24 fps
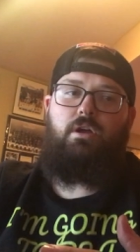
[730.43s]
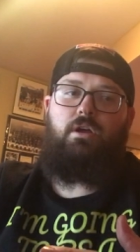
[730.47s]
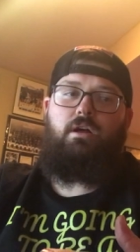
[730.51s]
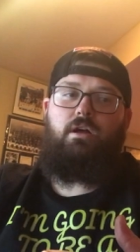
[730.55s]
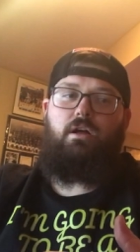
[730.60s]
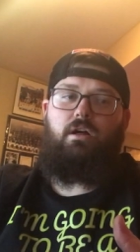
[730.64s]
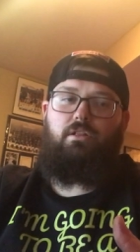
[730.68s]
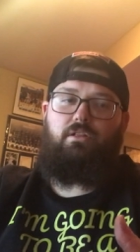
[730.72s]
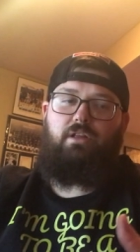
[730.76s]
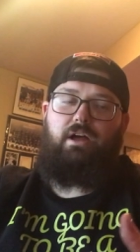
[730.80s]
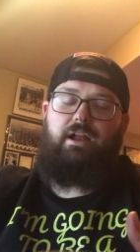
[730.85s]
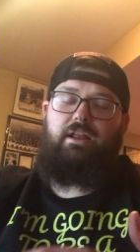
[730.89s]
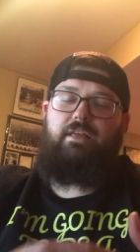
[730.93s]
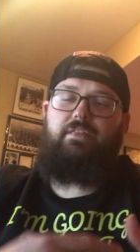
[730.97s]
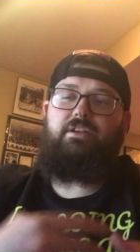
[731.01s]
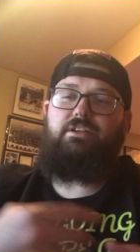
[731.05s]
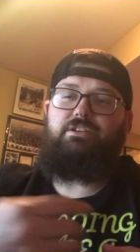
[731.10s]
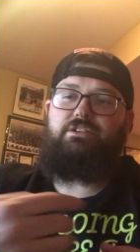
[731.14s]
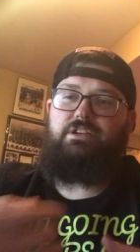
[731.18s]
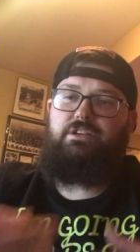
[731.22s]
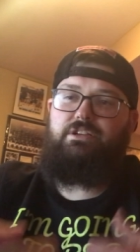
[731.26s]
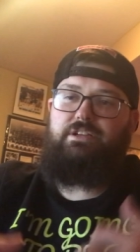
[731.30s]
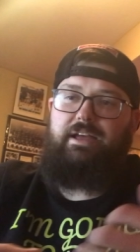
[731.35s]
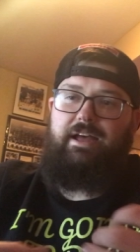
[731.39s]
a lot of this
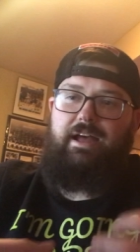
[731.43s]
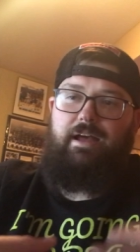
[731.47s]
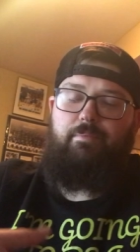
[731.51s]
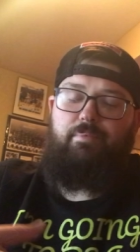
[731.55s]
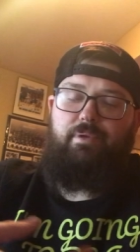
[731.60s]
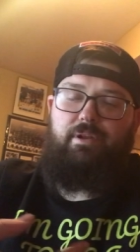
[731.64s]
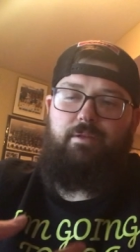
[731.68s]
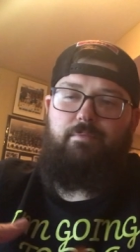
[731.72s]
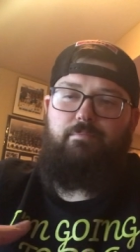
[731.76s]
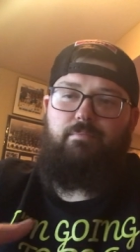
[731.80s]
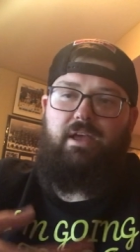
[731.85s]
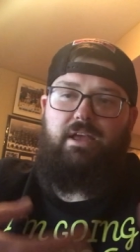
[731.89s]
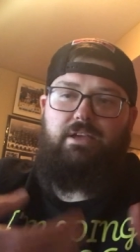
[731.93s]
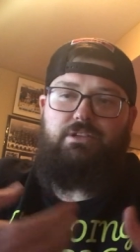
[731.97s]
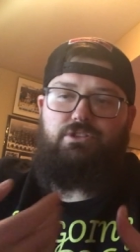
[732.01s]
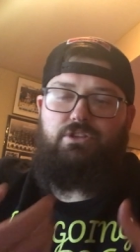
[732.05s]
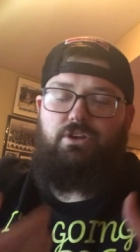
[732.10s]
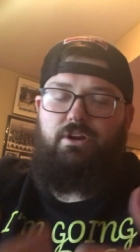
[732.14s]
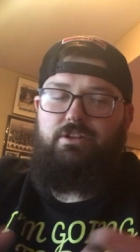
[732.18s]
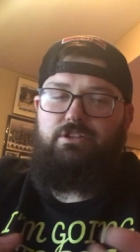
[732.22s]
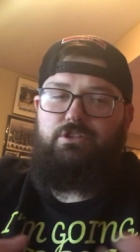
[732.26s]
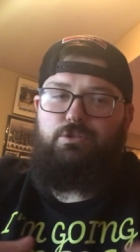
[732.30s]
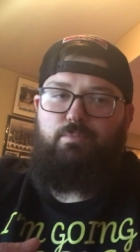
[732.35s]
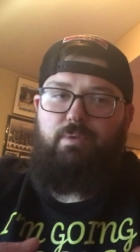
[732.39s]
is happening based
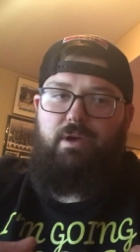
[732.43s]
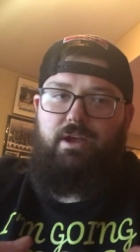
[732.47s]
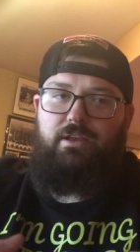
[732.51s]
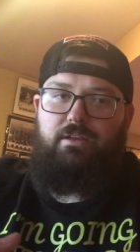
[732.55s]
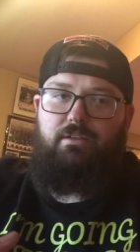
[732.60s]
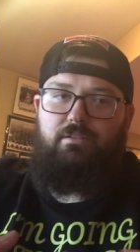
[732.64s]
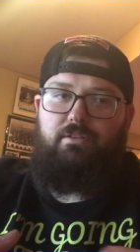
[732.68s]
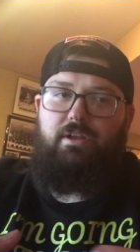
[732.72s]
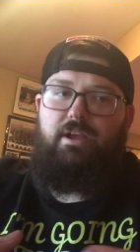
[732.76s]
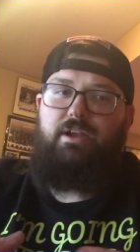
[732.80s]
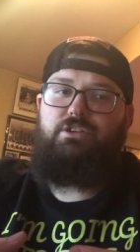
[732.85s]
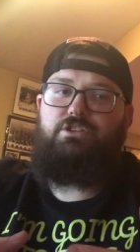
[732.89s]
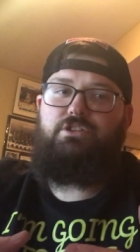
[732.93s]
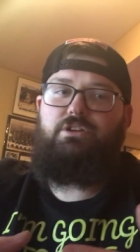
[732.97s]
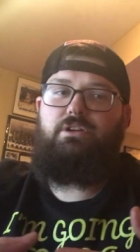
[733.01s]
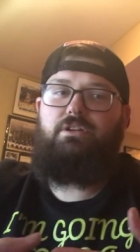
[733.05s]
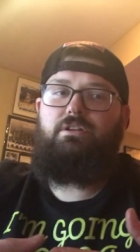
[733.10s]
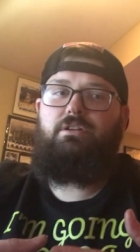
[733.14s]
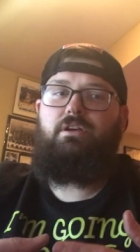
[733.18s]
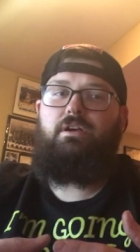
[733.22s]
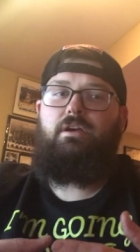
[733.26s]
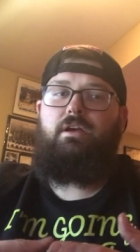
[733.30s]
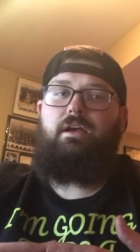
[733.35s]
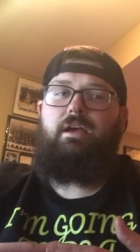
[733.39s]
on
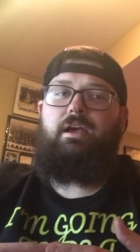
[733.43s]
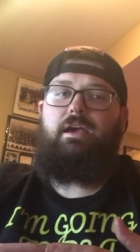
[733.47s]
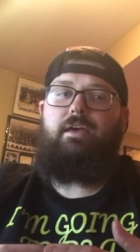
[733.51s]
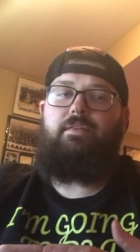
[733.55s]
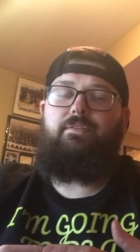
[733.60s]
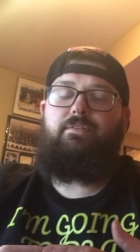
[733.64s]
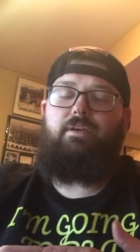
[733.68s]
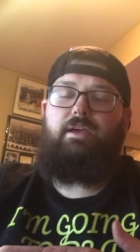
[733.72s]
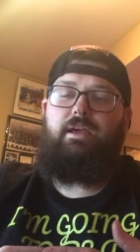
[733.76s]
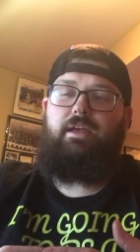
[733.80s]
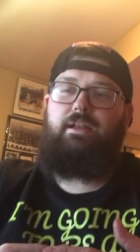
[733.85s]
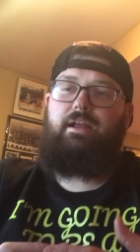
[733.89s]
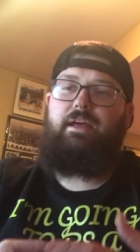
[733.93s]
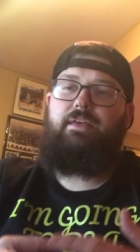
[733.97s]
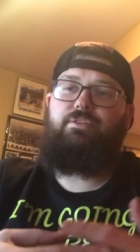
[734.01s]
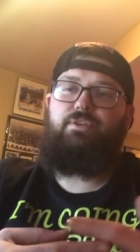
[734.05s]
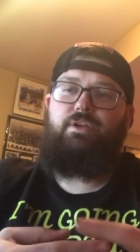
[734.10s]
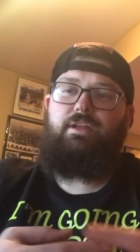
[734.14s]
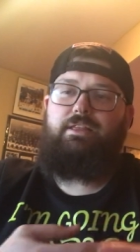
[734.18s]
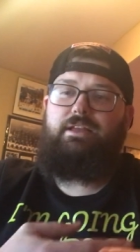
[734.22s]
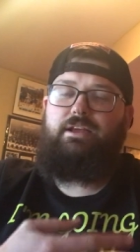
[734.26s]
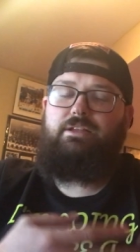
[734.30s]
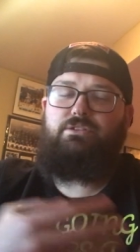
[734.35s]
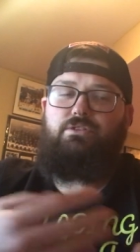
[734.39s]
speculation, and I
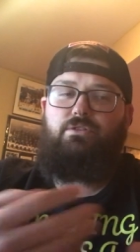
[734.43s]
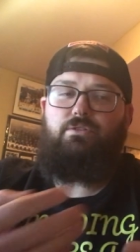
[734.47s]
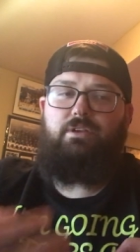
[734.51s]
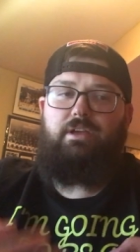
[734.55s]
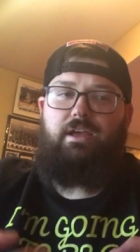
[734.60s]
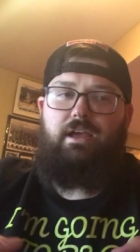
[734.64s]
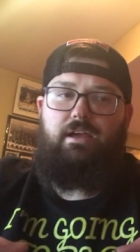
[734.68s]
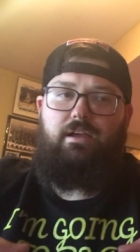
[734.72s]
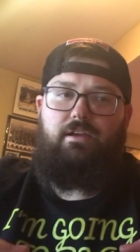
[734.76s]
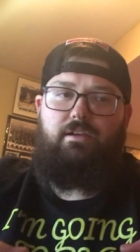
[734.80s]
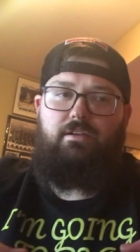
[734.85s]
think that's okay.